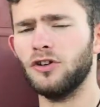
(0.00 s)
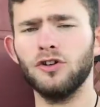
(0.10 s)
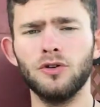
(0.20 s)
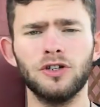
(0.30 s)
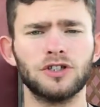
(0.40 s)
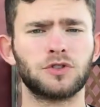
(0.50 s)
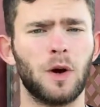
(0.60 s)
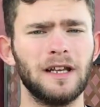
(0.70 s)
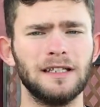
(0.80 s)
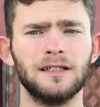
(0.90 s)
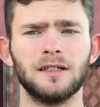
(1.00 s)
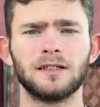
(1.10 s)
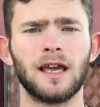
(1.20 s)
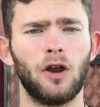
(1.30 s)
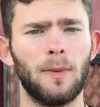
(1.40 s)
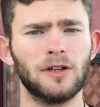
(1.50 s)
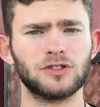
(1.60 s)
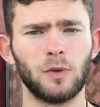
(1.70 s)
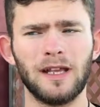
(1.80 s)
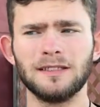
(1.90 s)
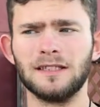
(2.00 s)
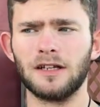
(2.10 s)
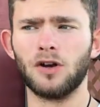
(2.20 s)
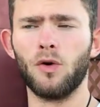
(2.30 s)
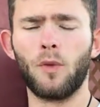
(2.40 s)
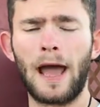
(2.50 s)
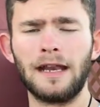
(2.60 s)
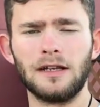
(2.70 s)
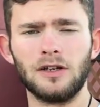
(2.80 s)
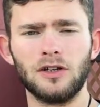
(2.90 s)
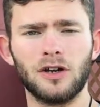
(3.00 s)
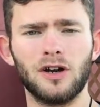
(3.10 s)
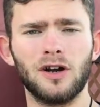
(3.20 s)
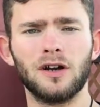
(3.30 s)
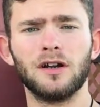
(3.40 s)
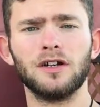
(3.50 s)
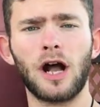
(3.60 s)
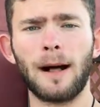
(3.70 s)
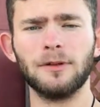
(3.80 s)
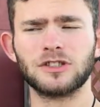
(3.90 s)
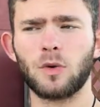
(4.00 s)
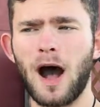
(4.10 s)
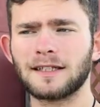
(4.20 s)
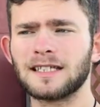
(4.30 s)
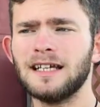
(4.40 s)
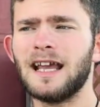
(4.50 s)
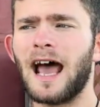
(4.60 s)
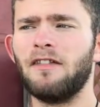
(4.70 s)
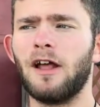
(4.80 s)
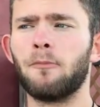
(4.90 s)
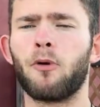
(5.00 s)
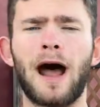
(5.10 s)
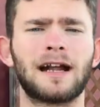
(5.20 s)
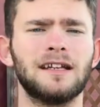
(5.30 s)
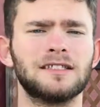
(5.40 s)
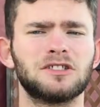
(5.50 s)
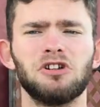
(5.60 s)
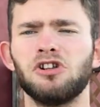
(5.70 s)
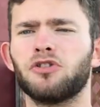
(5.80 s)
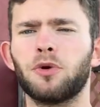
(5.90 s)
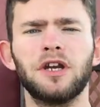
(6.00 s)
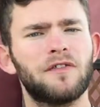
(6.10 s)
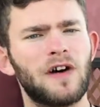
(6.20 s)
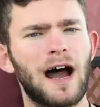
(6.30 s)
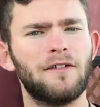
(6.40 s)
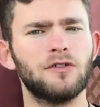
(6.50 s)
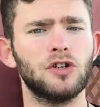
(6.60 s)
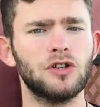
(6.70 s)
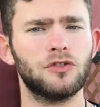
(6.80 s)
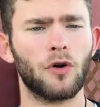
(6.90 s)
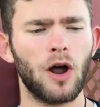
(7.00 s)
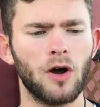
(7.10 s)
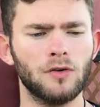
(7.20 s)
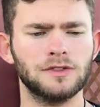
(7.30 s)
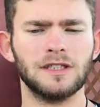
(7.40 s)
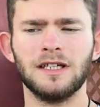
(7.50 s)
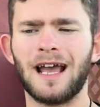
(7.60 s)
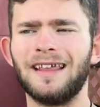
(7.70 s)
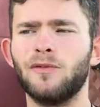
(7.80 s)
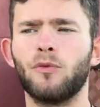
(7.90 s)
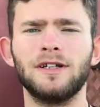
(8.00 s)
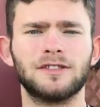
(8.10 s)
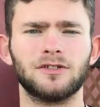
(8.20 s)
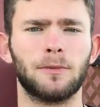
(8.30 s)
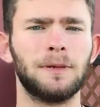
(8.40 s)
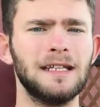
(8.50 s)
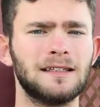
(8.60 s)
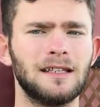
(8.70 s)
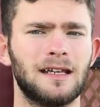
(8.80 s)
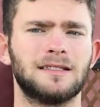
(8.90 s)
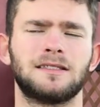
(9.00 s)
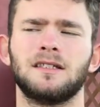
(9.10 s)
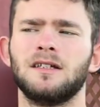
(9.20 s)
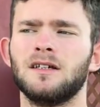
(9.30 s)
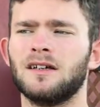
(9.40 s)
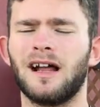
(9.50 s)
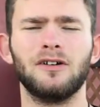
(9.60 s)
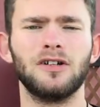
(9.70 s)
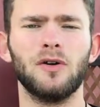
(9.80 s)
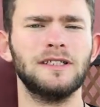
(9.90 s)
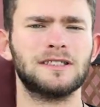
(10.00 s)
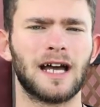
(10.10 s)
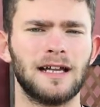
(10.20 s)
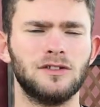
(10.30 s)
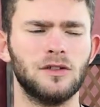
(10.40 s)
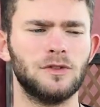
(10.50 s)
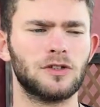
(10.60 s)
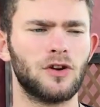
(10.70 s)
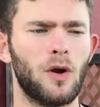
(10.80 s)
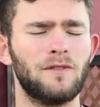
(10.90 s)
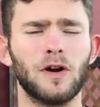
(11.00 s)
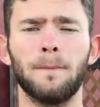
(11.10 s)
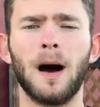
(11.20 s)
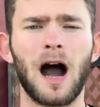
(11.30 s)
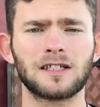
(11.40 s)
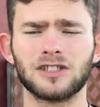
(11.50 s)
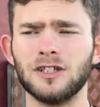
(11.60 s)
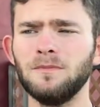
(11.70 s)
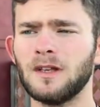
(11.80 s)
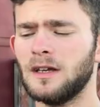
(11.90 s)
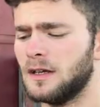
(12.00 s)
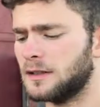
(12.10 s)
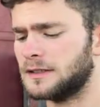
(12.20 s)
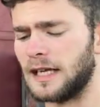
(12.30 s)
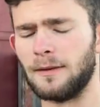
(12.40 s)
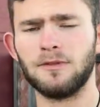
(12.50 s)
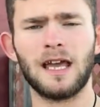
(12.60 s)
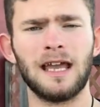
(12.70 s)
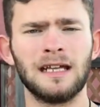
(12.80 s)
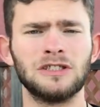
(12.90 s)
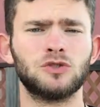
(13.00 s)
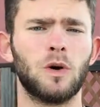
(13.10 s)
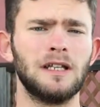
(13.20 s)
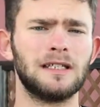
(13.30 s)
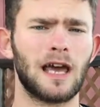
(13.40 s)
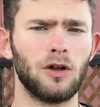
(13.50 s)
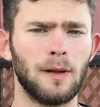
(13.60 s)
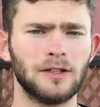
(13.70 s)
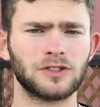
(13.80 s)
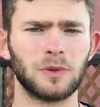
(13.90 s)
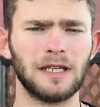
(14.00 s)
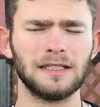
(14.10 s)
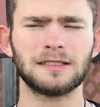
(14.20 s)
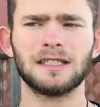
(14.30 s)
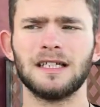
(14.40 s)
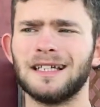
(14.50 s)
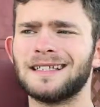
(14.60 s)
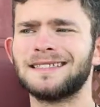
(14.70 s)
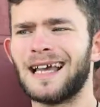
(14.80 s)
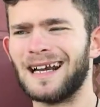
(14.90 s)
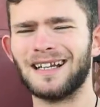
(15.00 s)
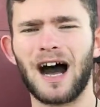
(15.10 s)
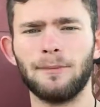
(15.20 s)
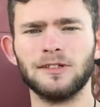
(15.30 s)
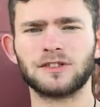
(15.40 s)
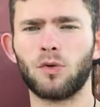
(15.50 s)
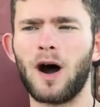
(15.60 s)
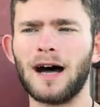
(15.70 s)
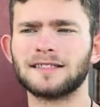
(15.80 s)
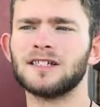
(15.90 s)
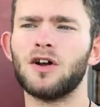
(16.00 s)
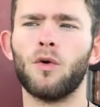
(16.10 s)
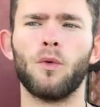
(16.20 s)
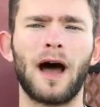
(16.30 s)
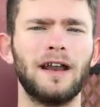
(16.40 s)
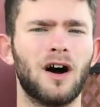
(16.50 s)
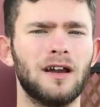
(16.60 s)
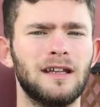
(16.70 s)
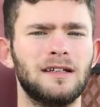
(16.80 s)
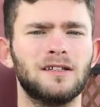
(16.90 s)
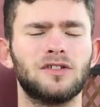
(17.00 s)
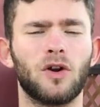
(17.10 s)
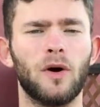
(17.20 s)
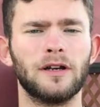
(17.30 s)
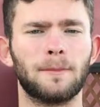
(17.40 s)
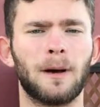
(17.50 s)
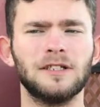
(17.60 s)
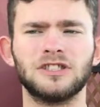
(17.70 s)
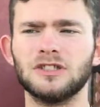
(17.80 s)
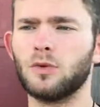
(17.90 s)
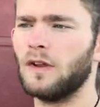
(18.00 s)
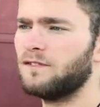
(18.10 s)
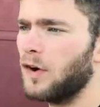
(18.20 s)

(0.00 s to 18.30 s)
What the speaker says: do your 20 kettlebell swings, then go right into your goblet squats, and then practice 3 to 5 good throws, and then rinse and repeat this. And I would go each side too. If you're a thrower, if you're a boxer, same thing. 20 kettlebell swings, 10 goblet squats, right on into throwing your punches, really